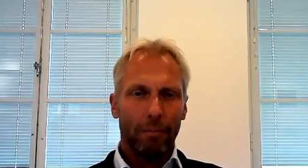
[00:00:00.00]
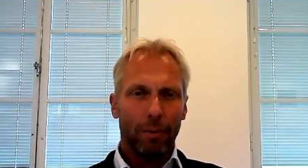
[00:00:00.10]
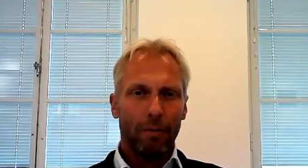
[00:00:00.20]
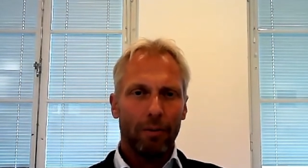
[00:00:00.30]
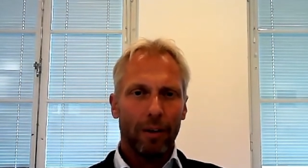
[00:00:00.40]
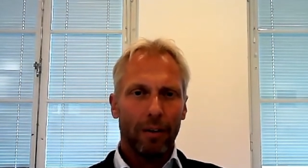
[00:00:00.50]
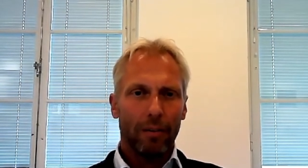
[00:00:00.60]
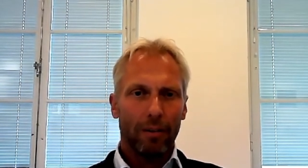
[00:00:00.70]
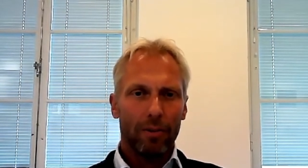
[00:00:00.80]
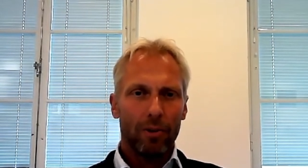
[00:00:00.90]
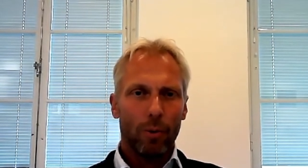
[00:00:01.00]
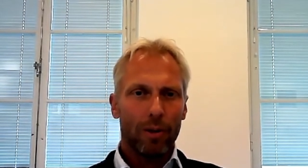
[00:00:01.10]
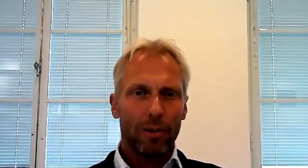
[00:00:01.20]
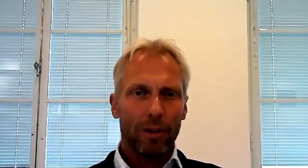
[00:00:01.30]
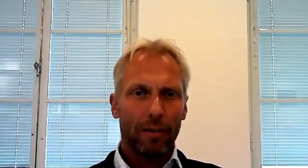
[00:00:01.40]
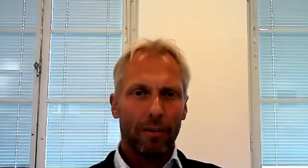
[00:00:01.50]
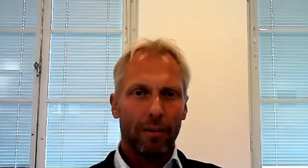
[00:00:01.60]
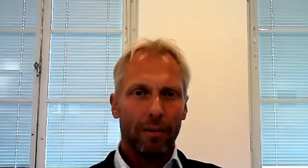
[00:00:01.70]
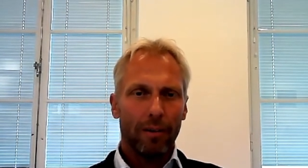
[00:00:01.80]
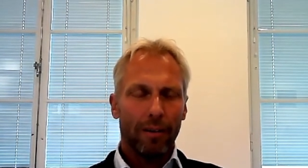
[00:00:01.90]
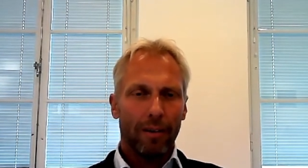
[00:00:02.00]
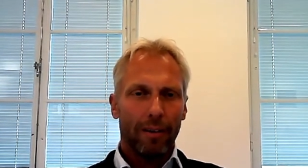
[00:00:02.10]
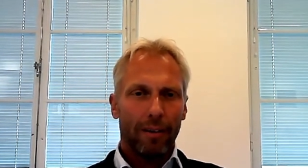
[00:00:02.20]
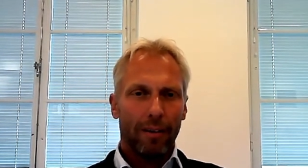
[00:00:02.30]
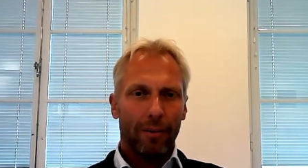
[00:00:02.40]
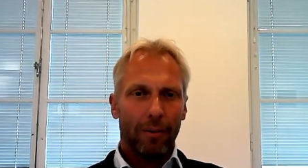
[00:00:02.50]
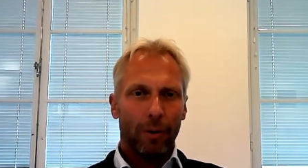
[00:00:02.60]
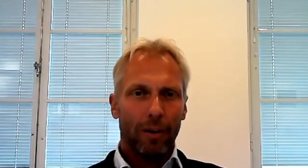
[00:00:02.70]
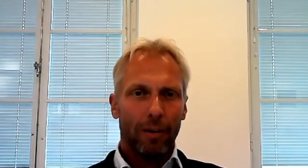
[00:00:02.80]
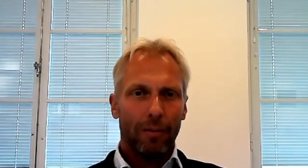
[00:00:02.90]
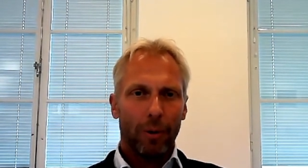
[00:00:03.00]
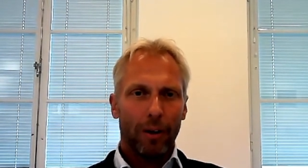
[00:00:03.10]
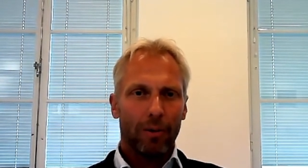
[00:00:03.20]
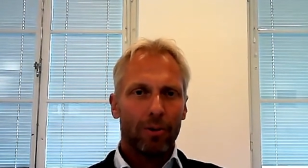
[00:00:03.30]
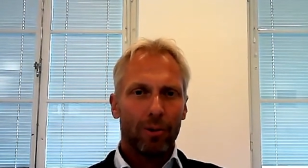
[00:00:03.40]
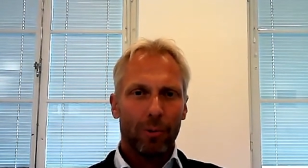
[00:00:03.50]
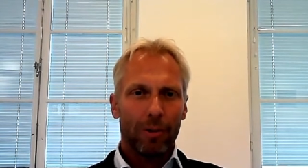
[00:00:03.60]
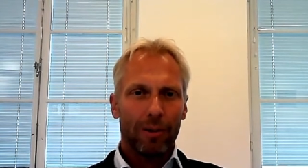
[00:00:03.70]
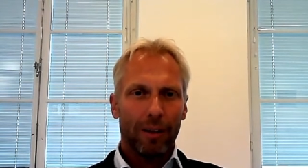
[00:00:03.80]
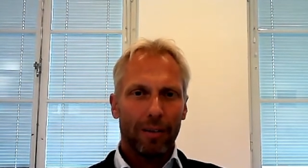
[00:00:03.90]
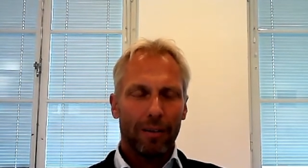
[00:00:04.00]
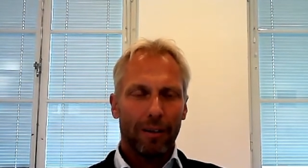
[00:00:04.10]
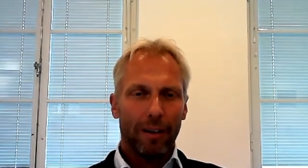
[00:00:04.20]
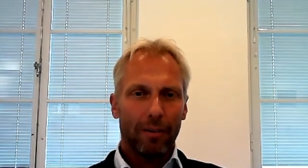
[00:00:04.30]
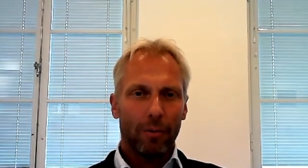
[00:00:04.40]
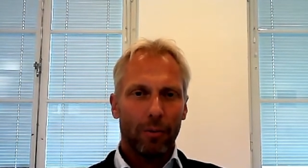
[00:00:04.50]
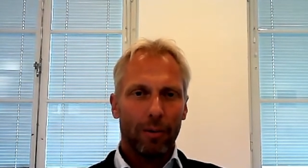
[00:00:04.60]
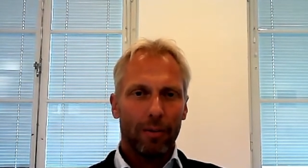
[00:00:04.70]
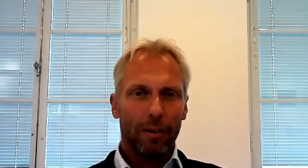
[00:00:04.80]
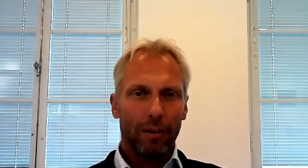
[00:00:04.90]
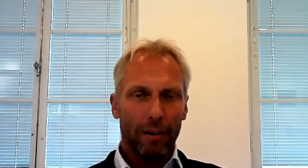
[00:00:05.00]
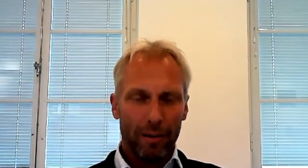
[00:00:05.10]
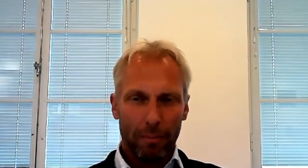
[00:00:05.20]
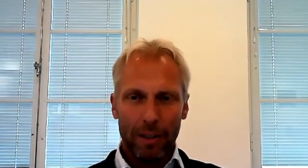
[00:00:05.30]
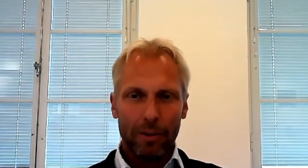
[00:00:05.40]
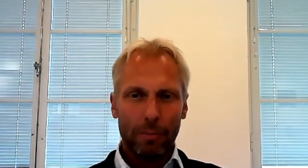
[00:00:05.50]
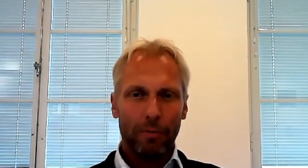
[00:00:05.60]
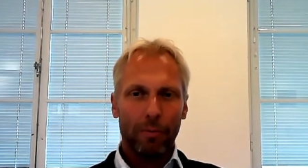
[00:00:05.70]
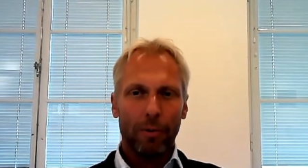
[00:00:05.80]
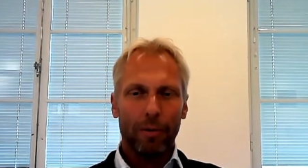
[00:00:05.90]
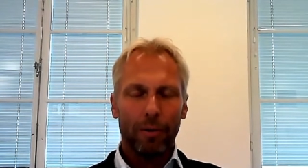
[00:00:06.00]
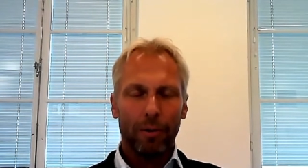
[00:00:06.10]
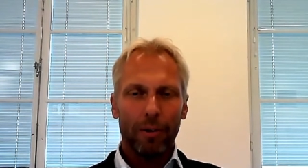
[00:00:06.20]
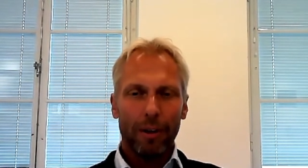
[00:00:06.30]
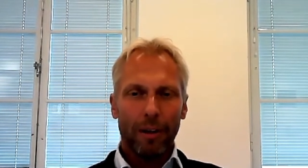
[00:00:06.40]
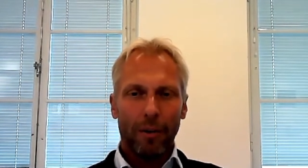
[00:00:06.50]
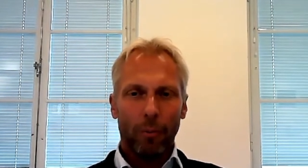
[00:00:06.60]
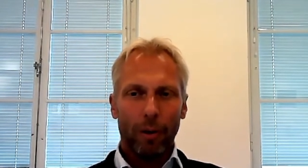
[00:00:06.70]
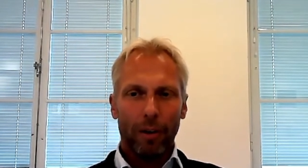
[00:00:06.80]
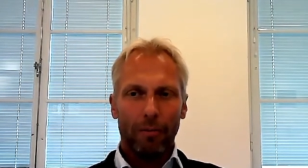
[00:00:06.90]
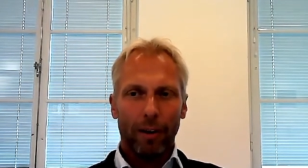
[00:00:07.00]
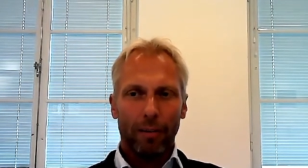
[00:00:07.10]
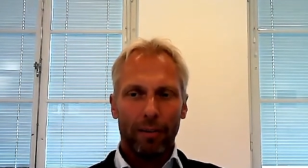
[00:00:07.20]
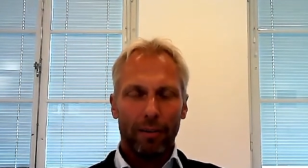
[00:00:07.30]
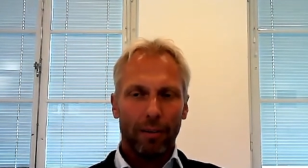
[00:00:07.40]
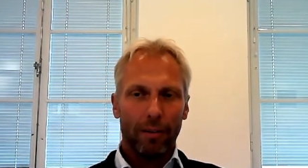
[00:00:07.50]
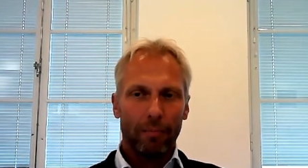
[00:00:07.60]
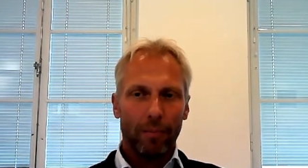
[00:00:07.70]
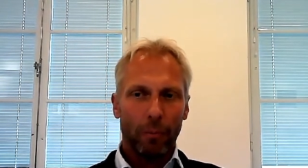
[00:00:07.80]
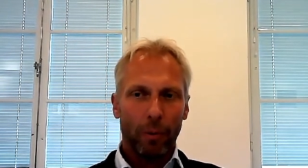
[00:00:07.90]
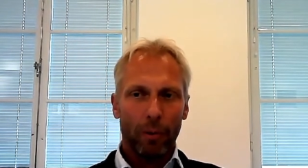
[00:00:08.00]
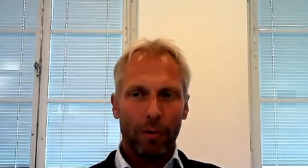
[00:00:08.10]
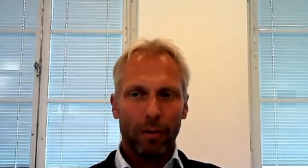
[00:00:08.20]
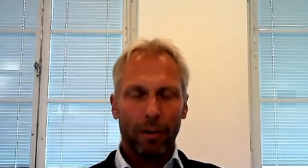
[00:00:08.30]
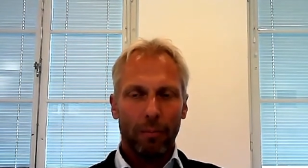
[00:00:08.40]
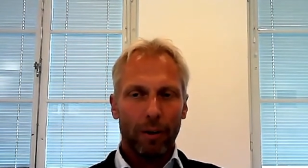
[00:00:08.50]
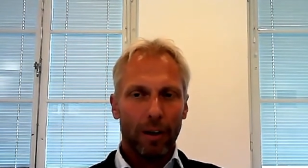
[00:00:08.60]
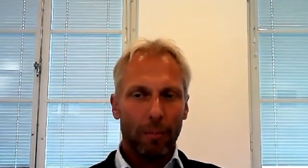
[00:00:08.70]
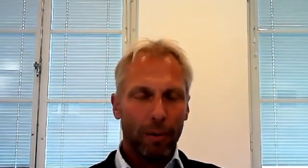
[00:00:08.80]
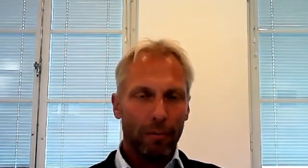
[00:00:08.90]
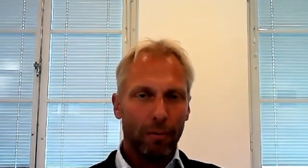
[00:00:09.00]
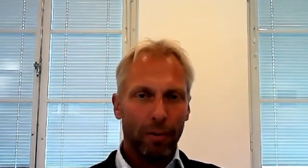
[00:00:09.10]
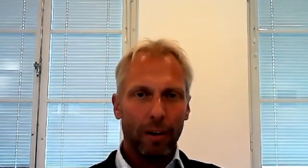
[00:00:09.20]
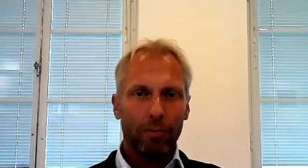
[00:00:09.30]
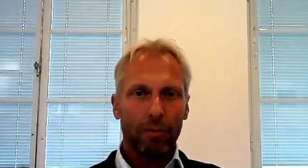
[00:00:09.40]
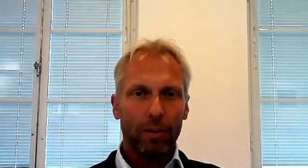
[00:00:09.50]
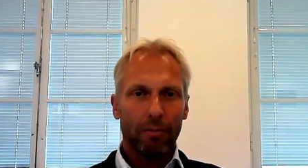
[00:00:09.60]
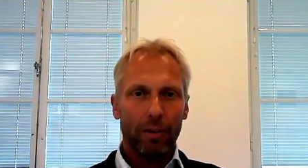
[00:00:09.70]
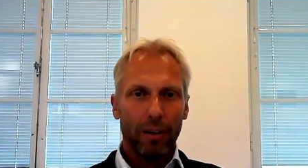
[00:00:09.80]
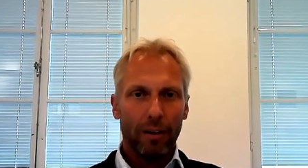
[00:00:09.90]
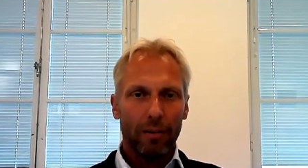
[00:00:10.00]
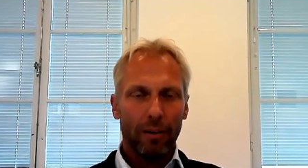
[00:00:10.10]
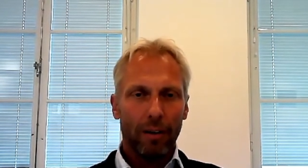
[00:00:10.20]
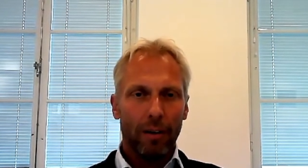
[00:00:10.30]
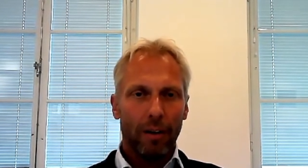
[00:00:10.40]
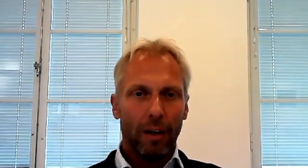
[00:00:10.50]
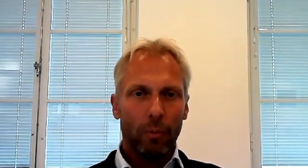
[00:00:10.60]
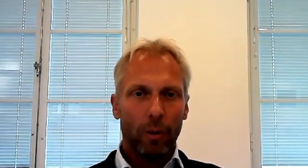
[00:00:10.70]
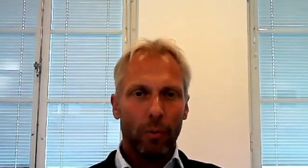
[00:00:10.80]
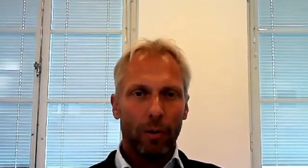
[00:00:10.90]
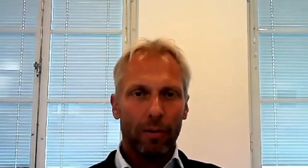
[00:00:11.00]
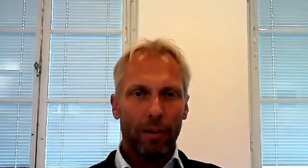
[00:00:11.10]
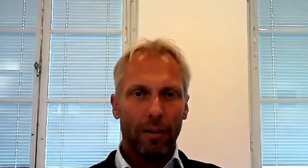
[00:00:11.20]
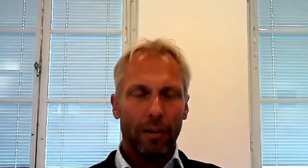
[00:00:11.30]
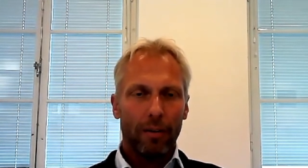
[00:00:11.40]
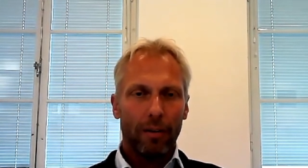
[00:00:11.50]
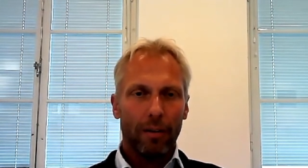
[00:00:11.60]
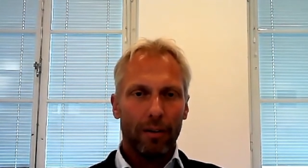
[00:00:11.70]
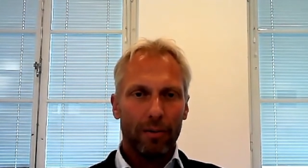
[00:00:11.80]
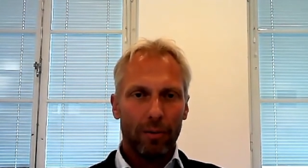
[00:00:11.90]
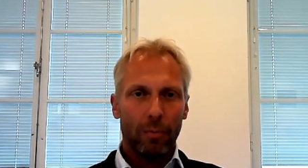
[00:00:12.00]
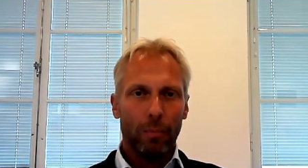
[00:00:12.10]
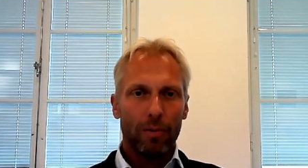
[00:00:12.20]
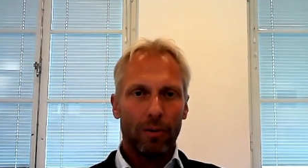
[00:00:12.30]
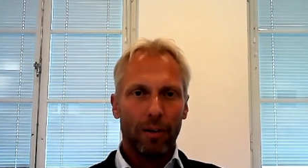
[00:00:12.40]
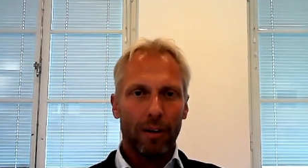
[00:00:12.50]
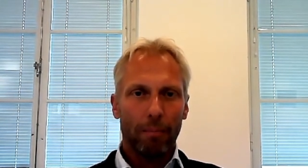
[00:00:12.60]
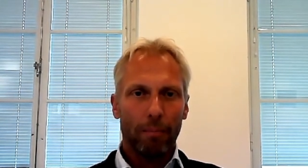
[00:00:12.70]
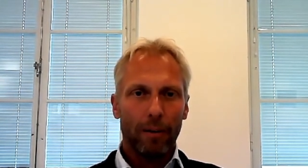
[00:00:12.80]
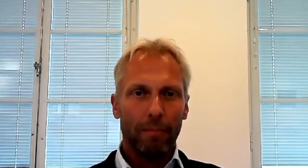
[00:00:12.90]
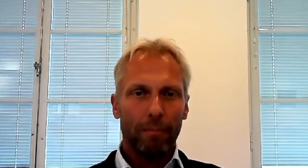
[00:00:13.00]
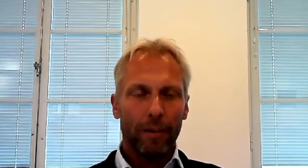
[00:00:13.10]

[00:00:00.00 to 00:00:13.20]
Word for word: private equity is short-sighted. You know, we are we are not short-sighted at all. As I mentioned before, you know, we invest. Um, we want to keep the company for five to seven years, and we want to sell a super strong company